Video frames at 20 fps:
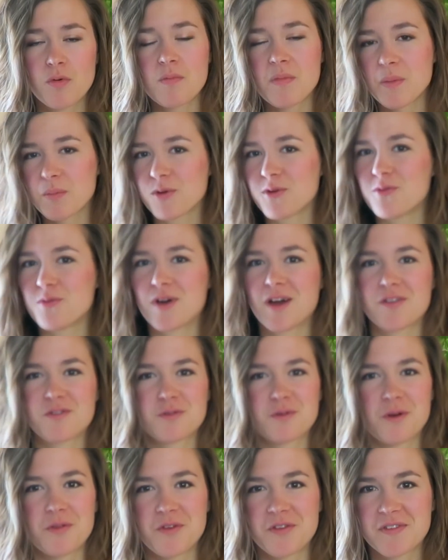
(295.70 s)
Remember, you
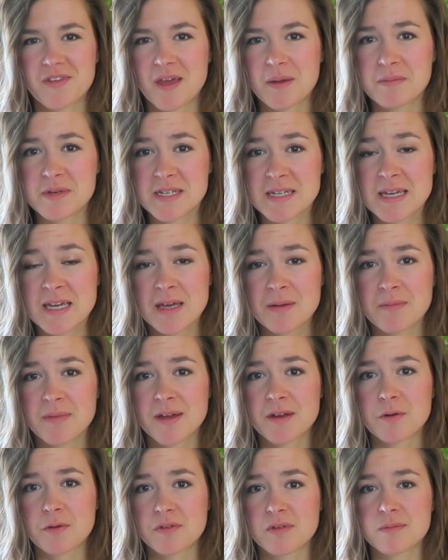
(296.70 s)
guys are on the same team.
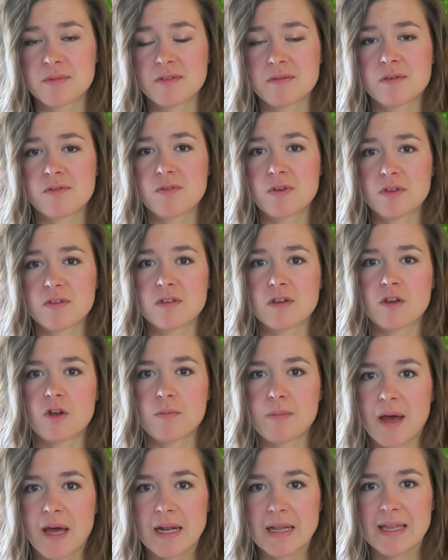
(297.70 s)
I know sometimes it feels like
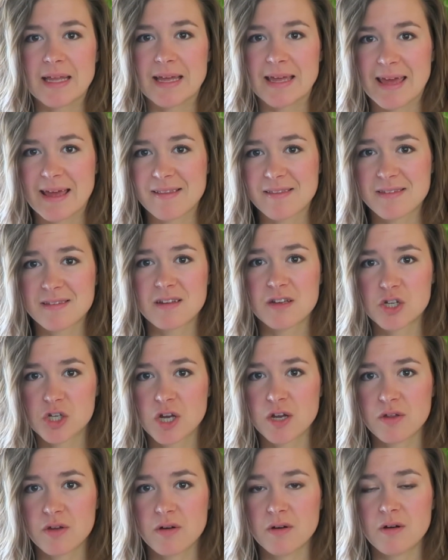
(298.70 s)
you're battling against
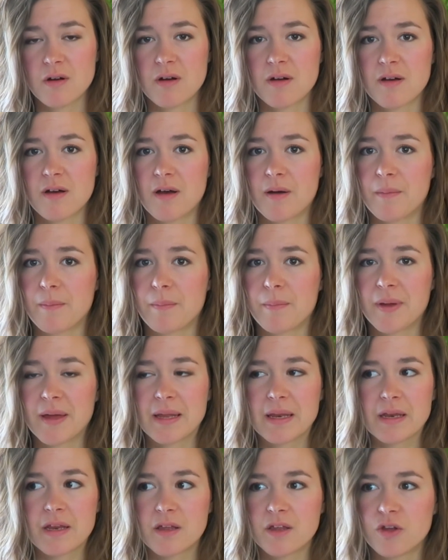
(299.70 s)
each other,
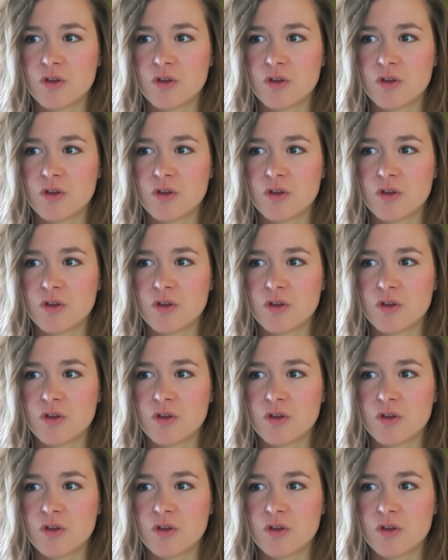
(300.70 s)
but